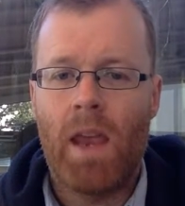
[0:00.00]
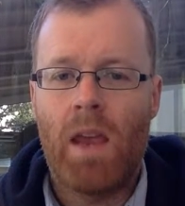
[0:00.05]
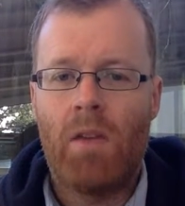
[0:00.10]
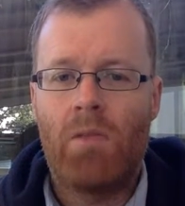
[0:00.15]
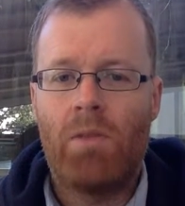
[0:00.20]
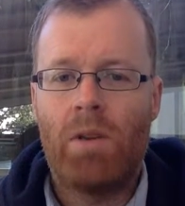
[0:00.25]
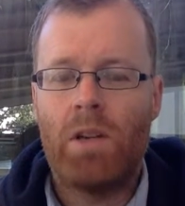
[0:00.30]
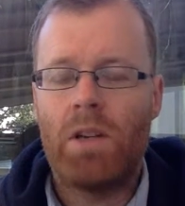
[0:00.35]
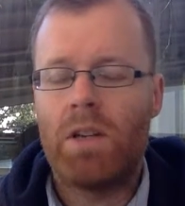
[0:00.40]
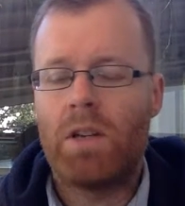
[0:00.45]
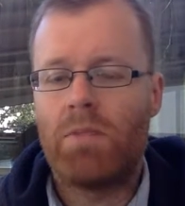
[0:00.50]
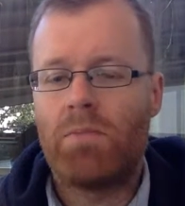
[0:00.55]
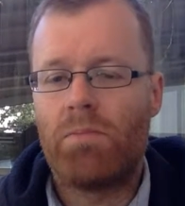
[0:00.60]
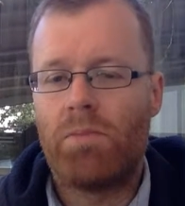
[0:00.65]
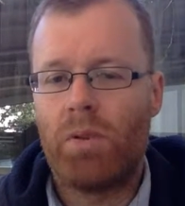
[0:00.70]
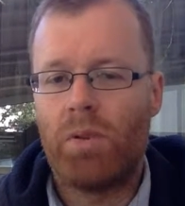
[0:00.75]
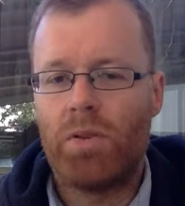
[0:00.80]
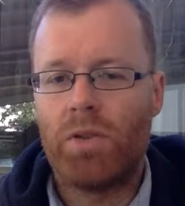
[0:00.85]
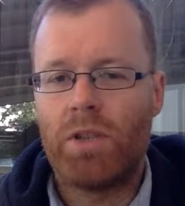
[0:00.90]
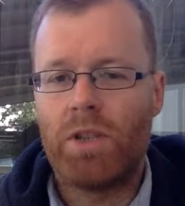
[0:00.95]
when it is
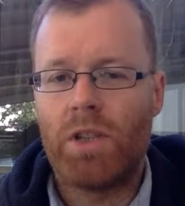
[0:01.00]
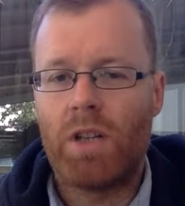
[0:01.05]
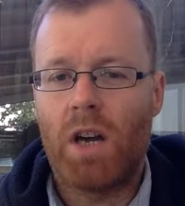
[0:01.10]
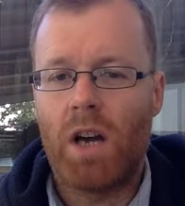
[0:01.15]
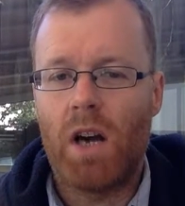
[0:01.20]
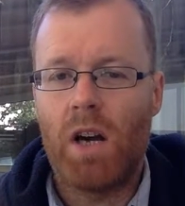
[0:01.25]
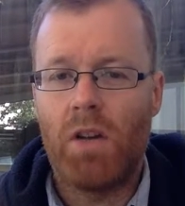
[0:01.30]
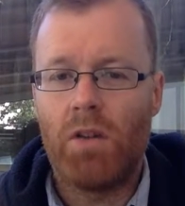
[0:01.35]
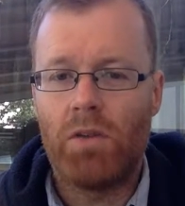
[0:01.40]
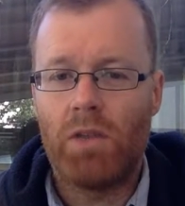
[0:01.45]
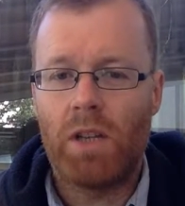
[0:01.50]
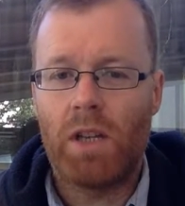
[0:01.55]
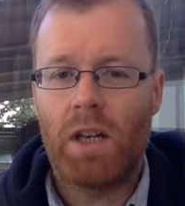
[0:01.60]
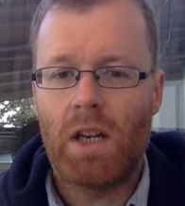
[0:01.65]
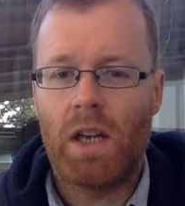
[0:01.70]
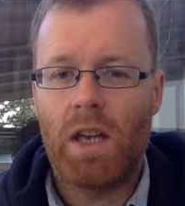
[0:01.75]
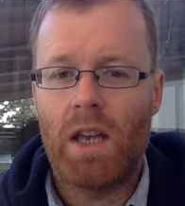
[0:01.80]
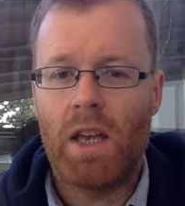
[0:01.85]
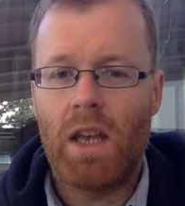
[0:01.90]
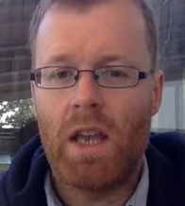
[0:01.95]
bonded
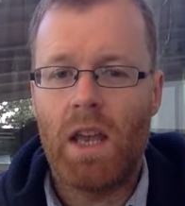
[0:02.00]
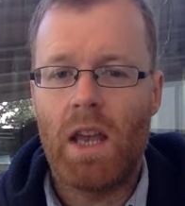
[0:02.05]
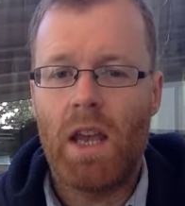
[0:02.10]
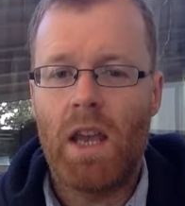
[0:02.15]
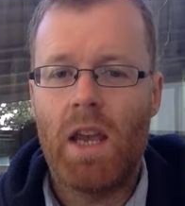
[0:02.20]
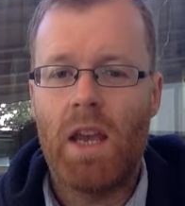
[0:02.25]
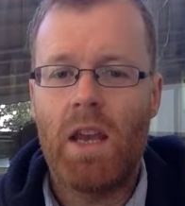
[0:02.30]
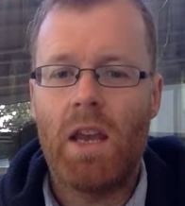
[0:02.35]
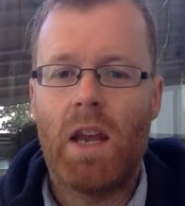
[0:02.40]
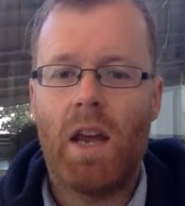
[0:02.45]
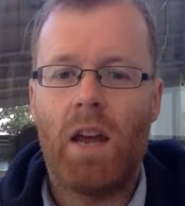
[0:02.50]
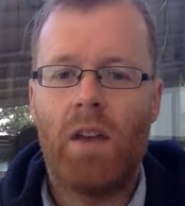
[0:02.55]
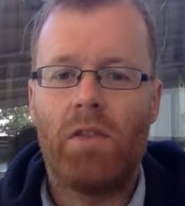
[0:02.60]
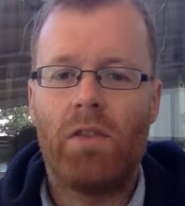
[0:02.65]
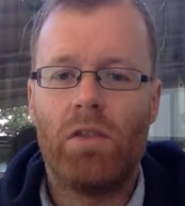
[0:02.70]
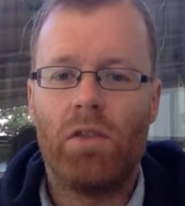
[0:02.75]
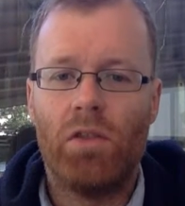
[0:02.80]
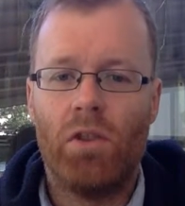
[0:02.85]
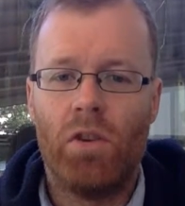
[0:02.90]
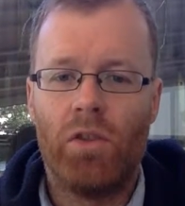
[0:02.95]
ionically, it has
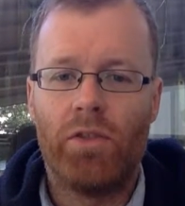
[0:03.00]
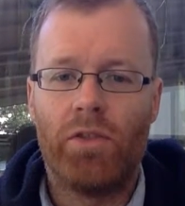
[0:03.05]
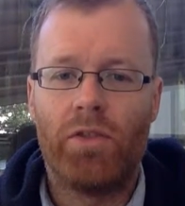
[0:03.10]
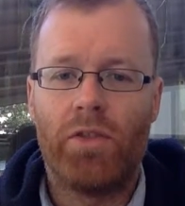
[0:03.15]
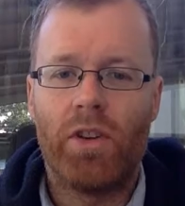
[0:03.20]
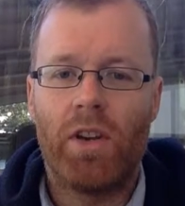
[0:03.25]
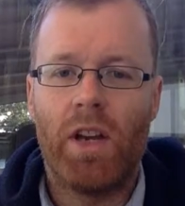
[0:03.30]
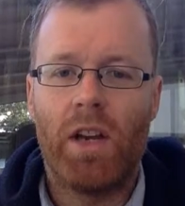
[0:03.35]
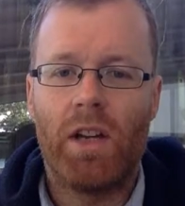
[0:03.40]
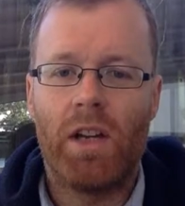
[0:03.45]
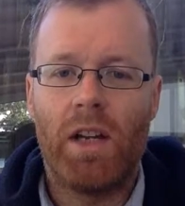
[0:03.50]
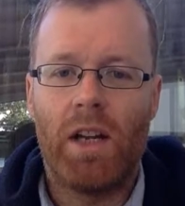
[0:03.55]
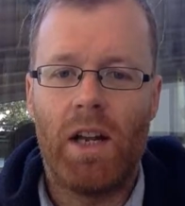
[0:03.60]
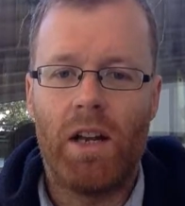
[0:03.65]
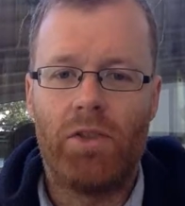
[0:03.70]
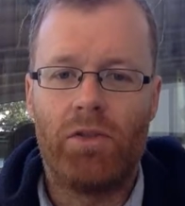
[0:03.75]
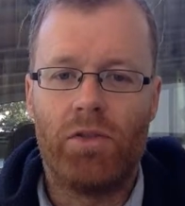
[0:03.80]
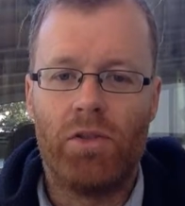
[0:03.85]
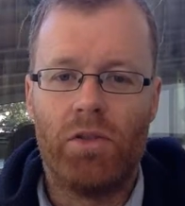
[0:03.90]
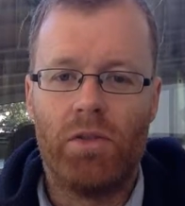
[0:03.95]
lost an
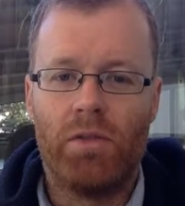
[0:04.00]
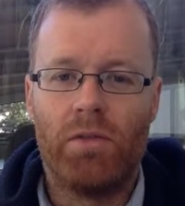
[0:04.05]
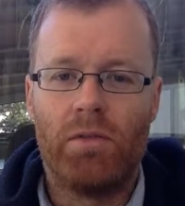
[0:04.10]
electron.